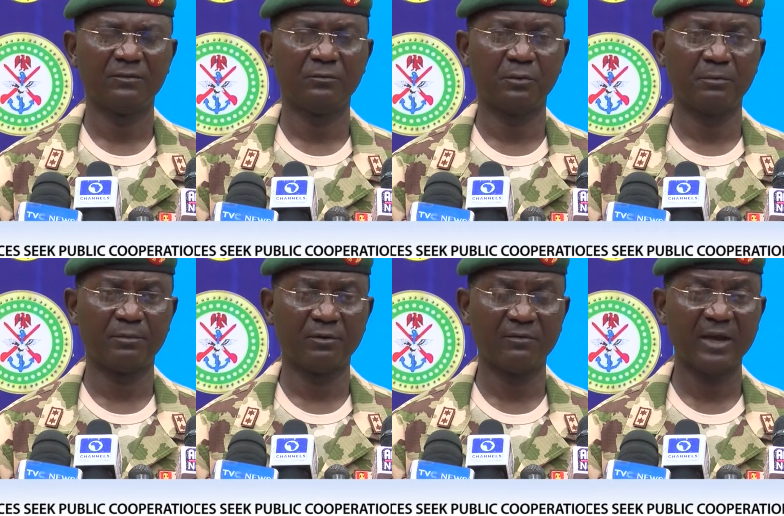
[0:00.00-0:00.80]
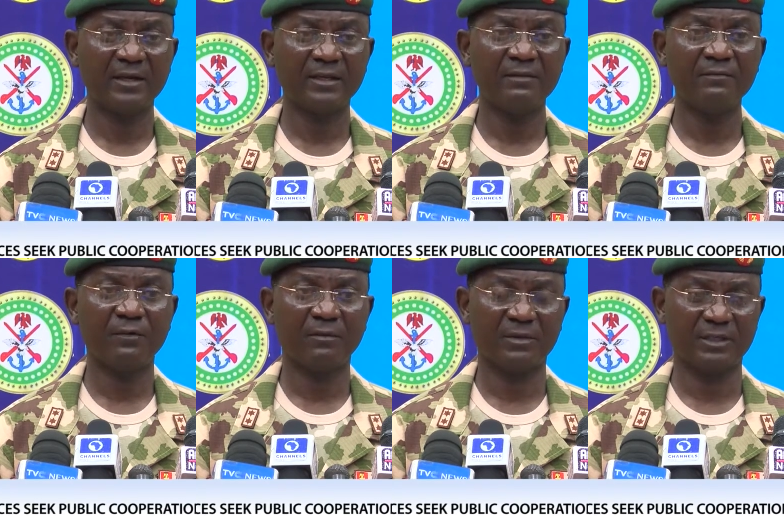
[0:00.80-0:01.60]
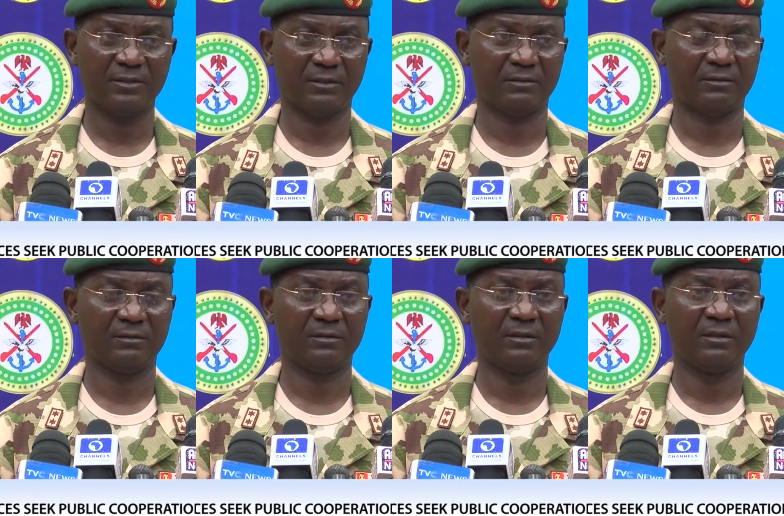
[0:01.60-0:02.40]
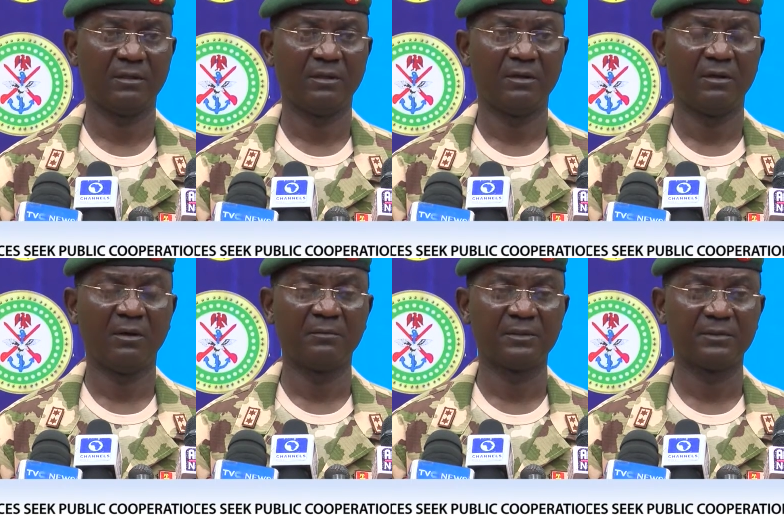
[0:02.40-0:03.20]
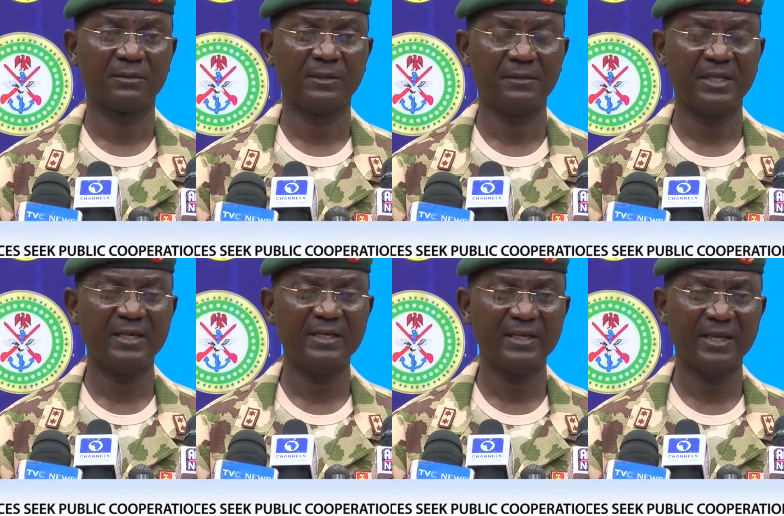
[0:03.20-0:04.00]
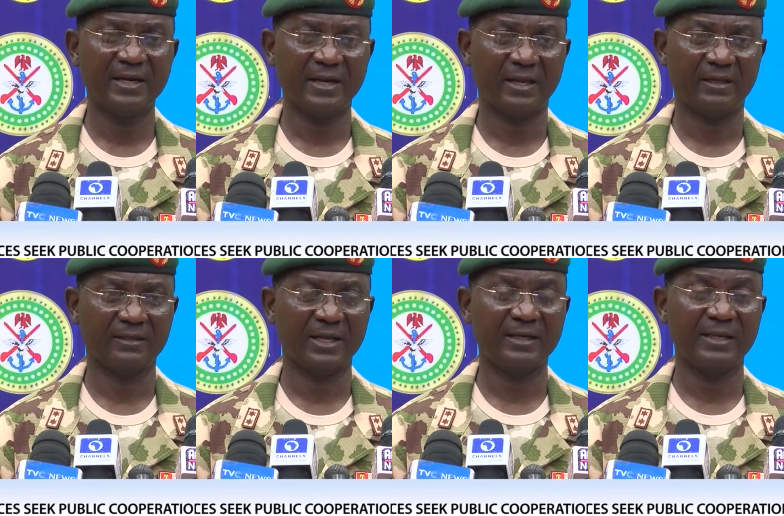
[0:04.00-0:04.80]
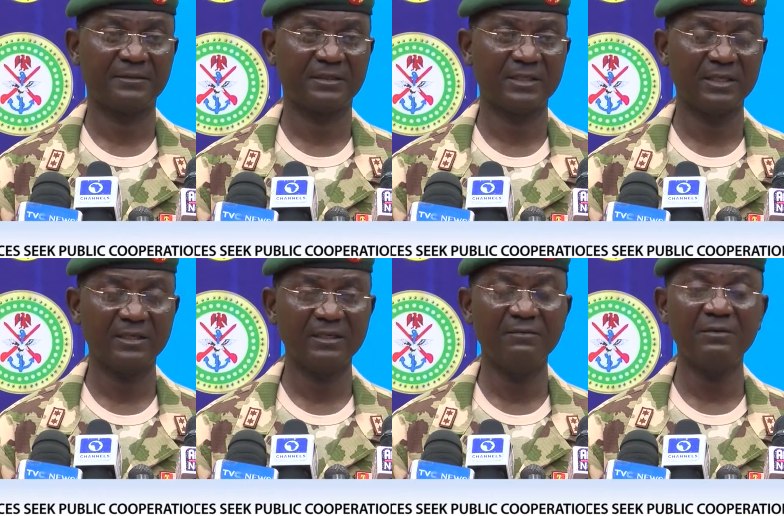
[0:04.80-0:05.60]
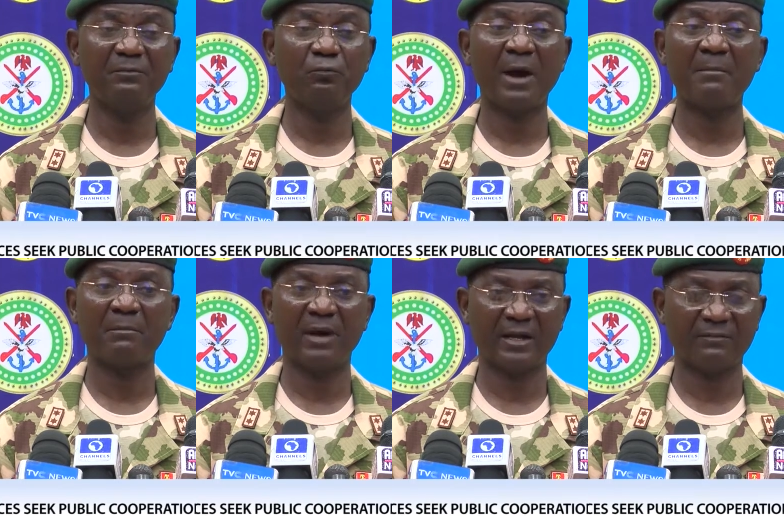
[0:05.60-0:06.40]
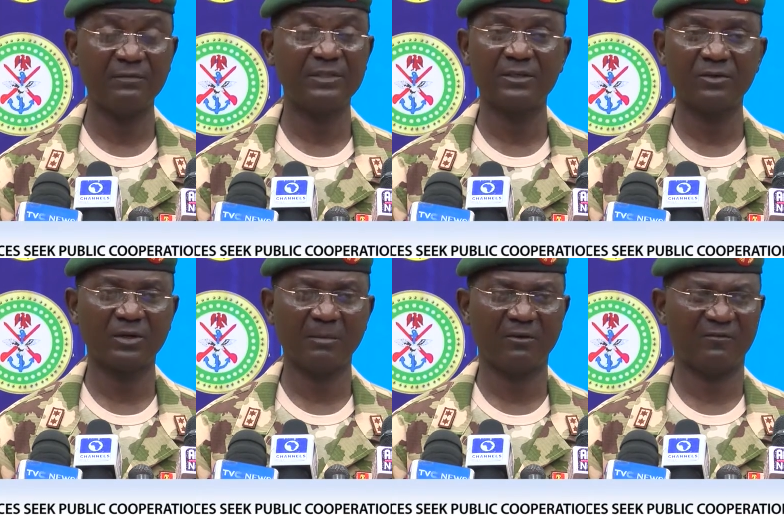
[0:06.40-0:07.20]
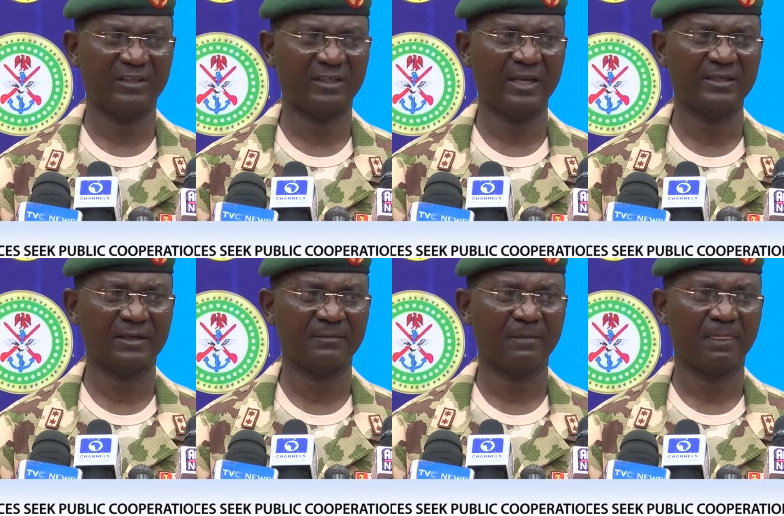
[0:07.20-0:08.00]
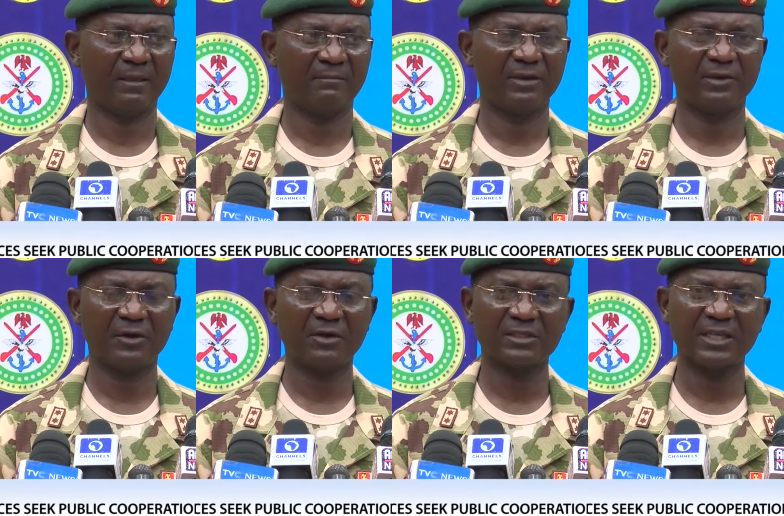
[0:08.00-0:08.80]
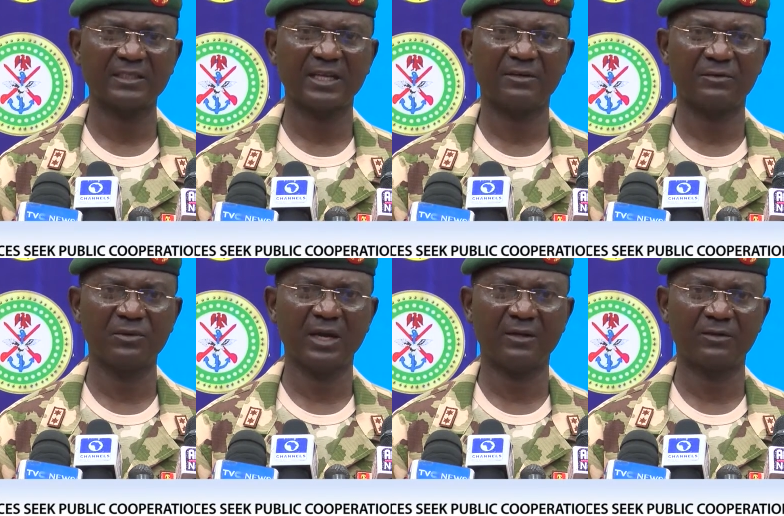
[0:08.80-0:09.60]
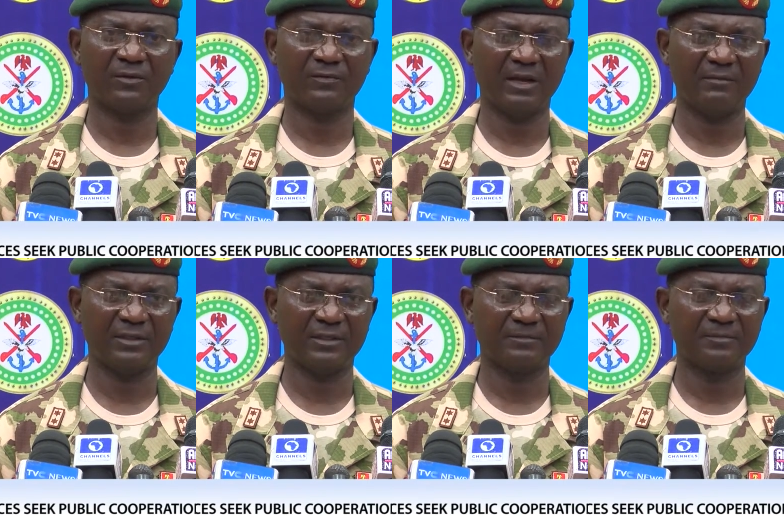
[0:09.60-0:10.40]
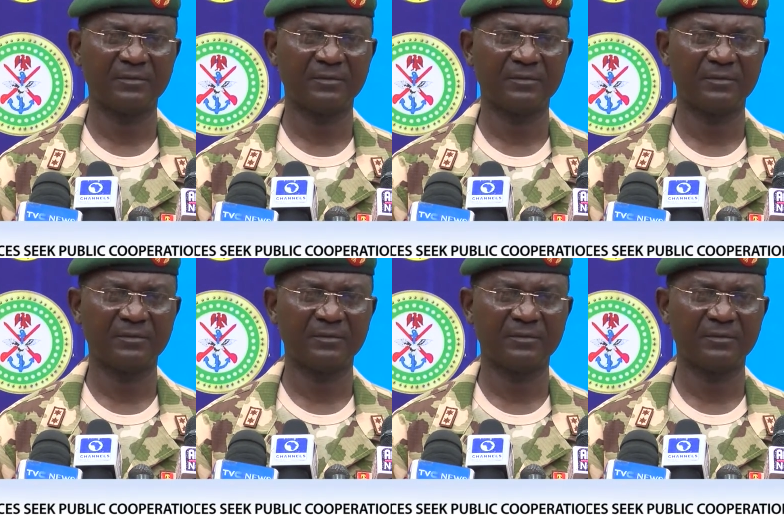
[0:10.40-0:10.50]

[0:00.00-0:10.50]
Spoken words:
to provide information on any area that they see, even one bag, 50 kilograms of fertilizer, because that can do a lot of damage.